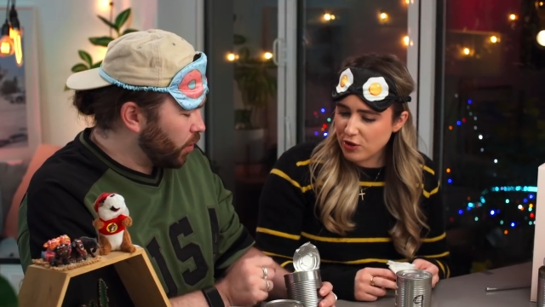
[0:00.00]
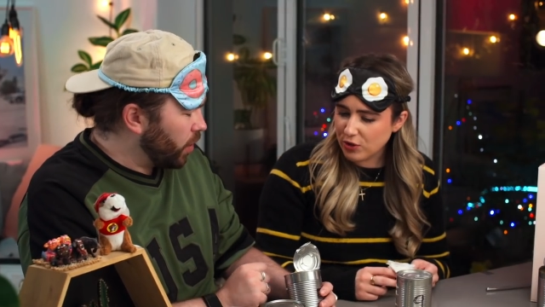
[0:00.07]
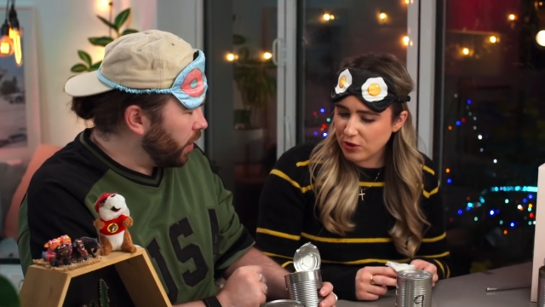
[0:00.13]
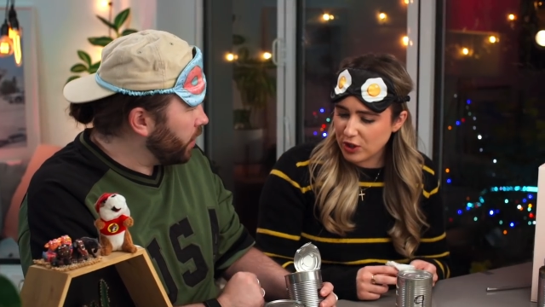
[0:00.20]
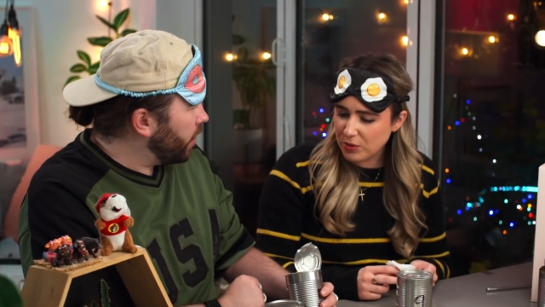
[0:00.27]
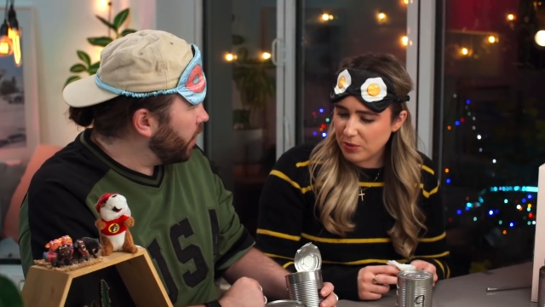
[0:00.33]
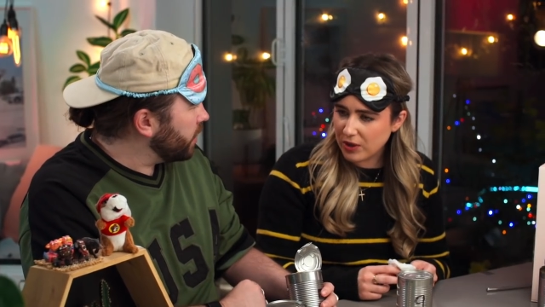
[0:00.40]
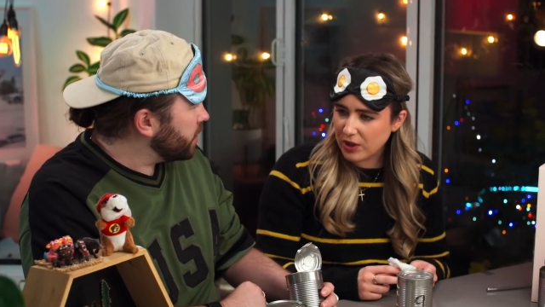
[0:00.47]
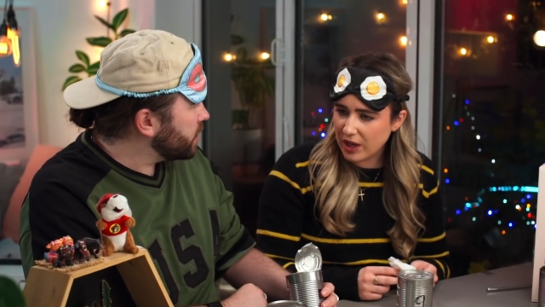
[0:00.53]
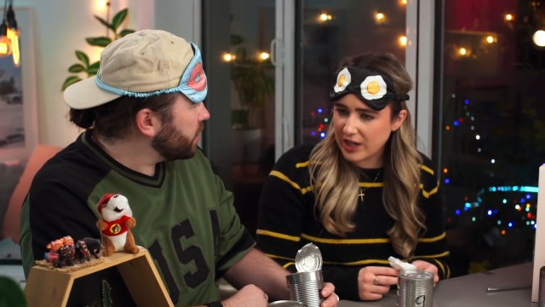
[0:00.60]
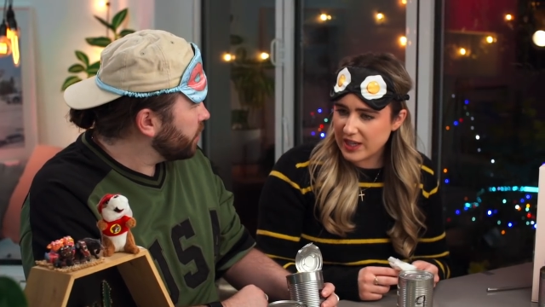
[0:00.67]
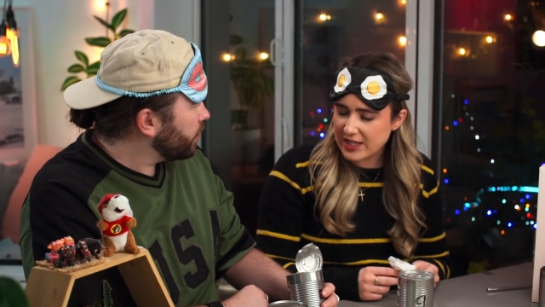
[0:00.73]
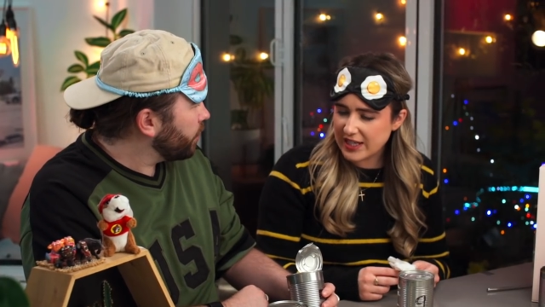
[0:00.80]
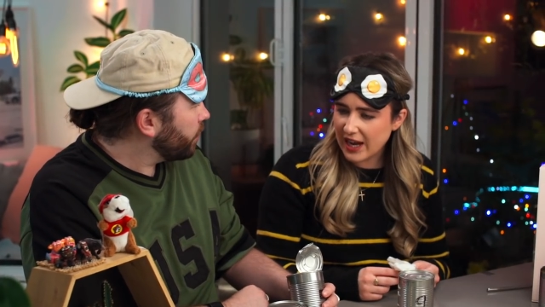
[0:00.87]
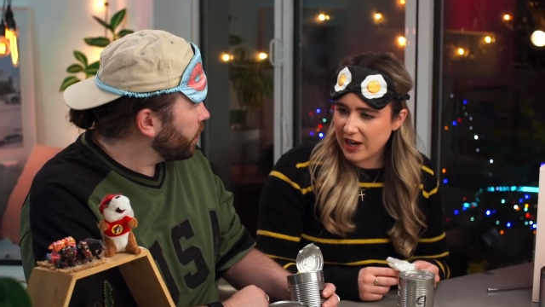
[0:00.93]
Speaker 1: thought you nice? were going to
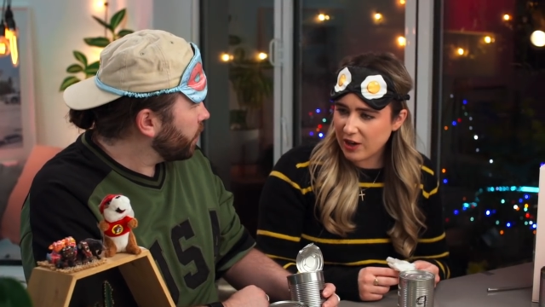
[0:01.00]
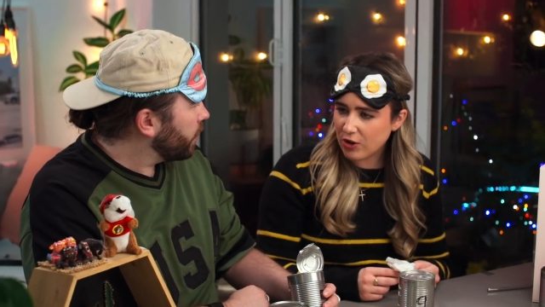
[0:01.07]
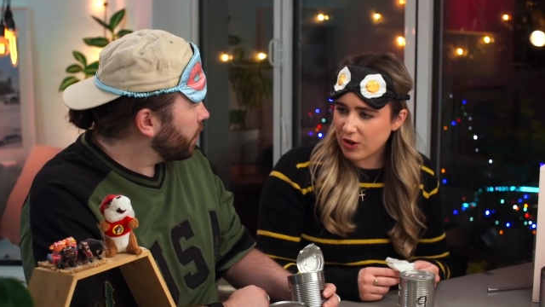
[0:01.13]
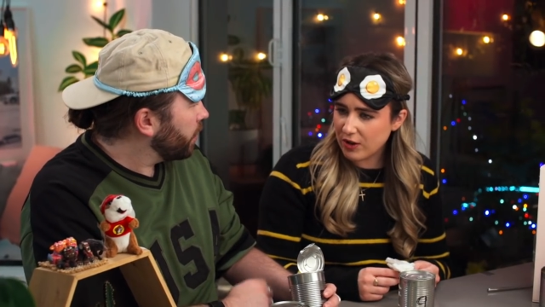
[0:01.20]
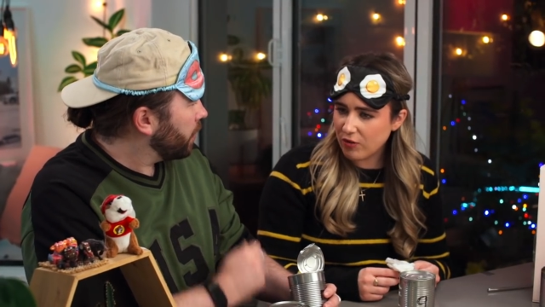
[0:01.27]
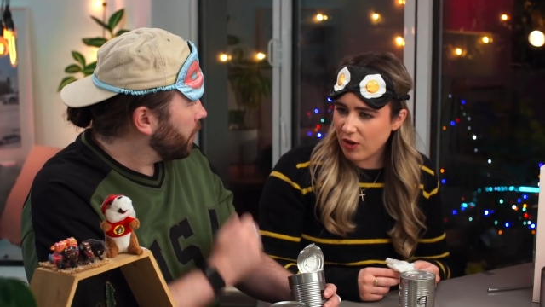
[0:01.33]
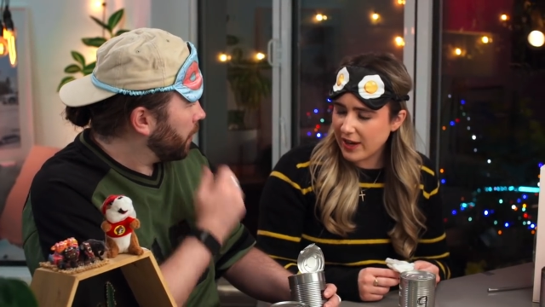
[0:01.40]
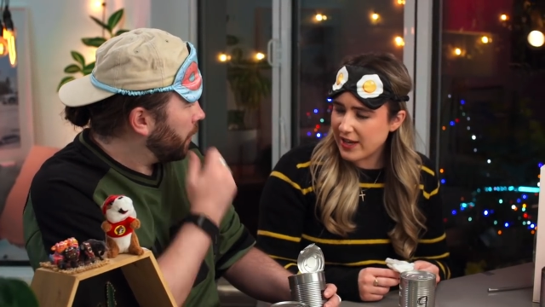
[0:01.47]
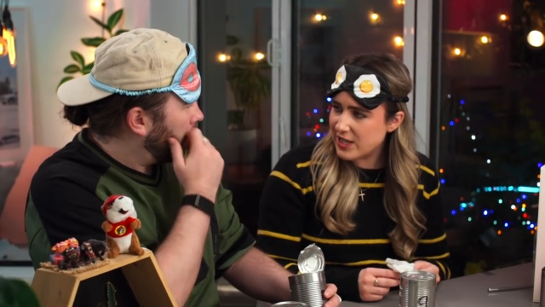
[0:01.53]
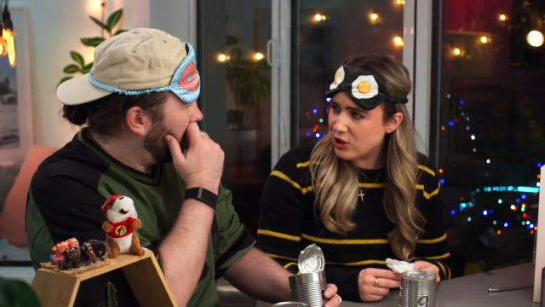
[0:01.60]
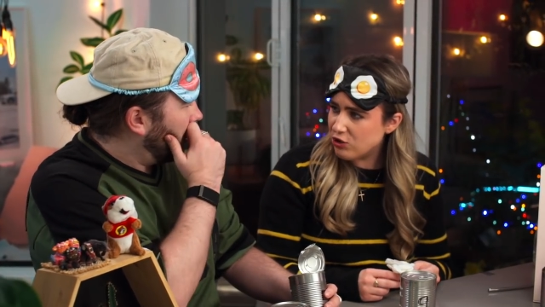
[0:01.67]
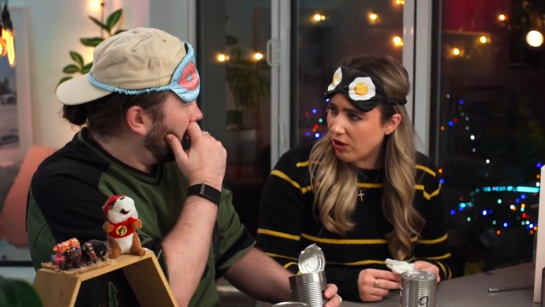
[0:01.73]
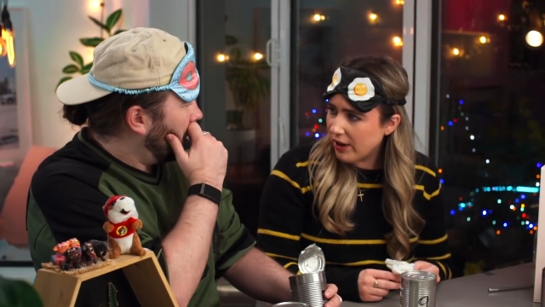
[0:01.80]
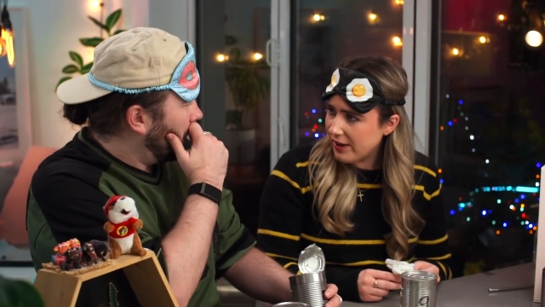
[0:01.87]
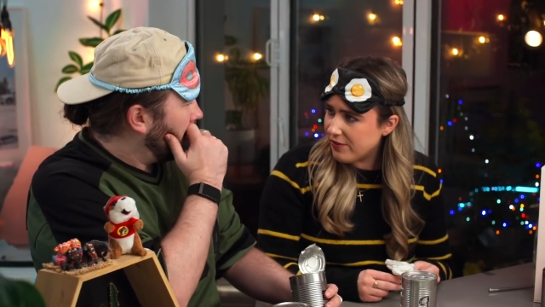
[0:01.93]
say I got it right, it's
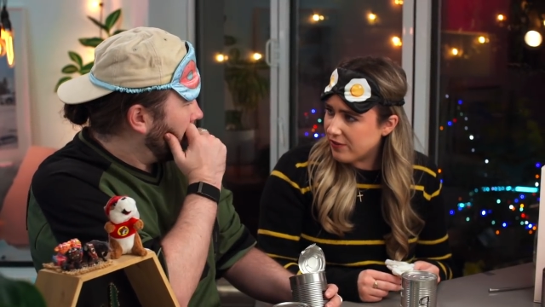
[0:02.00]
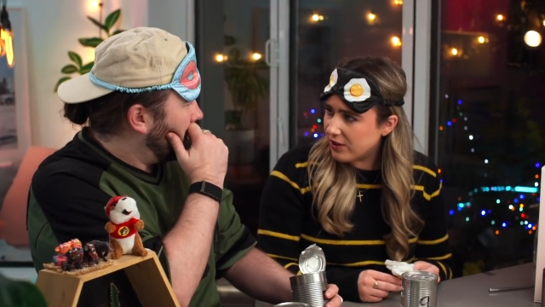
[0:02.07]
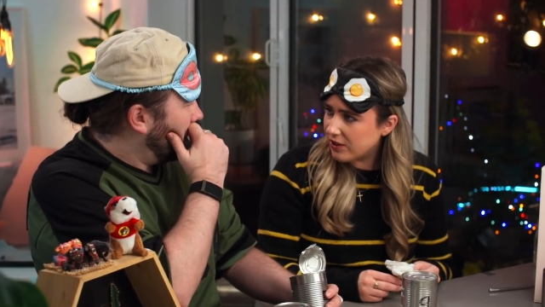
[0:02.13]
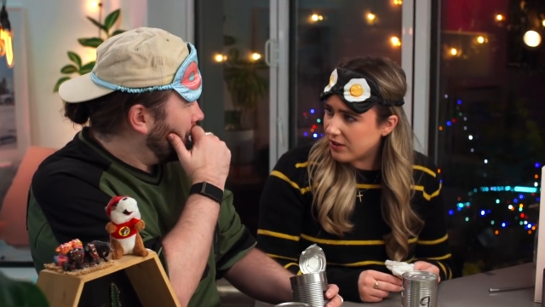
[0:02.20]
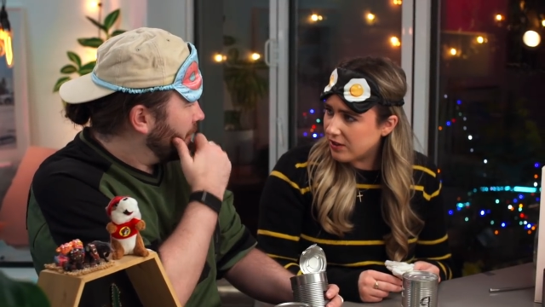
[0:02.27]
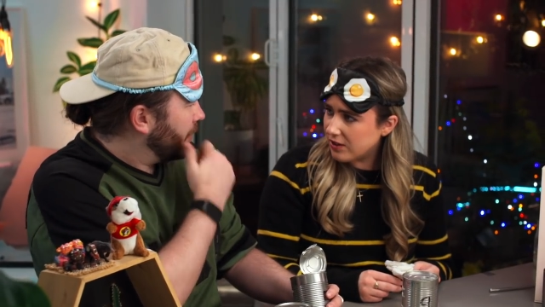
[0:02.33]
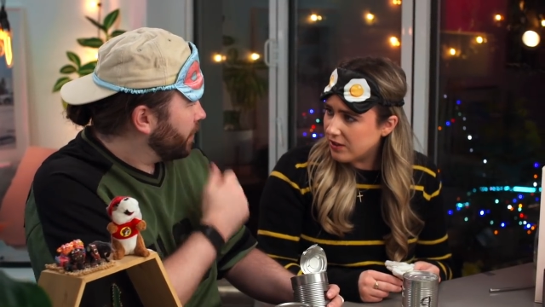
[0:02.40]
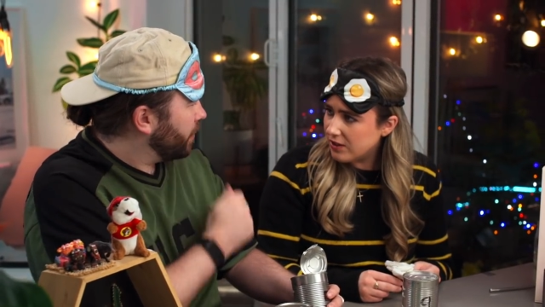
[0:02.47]
trifle.